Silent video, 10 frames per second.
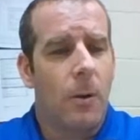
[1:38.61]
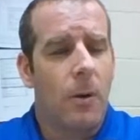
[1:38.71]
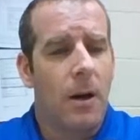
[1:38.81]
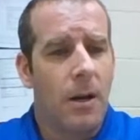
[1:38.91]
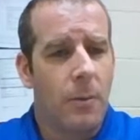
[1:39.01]

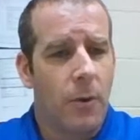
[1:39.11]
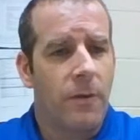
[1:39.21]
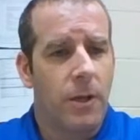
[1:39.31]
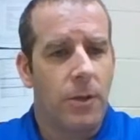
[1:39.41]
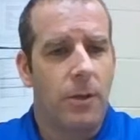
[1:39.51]
or
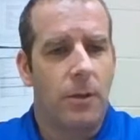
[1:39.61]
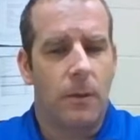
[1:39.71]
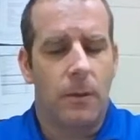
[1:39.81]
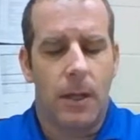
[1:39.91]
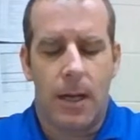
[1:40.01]

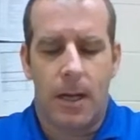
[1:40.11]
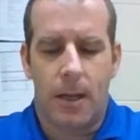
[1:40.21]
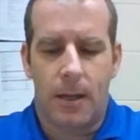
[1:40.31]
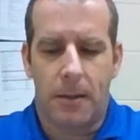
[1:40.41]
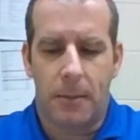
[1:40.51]
unprofessional
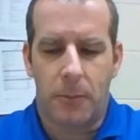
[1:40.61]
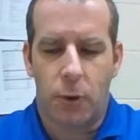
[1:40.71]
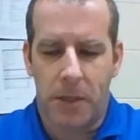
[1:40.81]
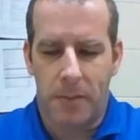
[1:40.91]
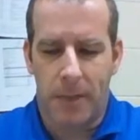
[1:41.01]

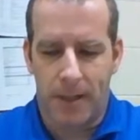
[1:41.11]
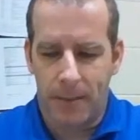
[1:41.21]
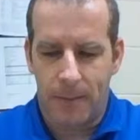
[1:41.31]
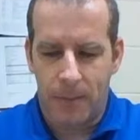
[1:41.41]
treatment.